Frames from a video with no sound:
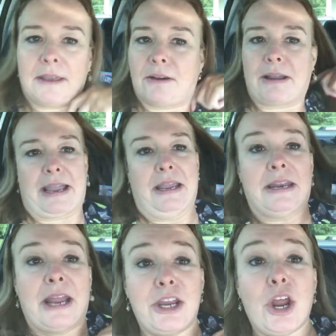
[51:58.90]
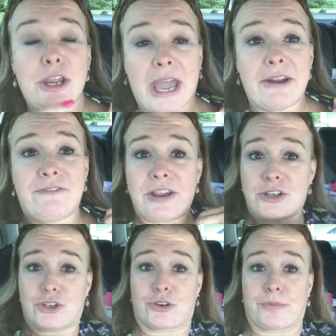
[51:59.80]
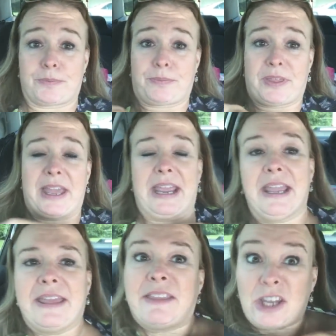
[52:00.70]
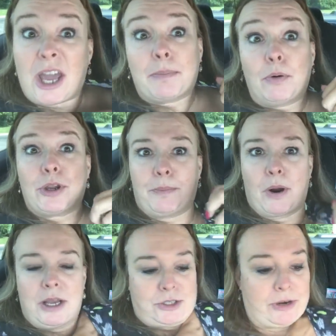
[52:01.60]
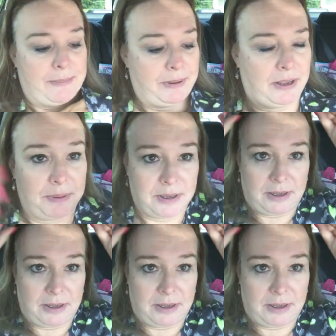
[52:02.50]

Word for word: Okay, now you know you gotta fix your thing and you gotta pull your bra strap up.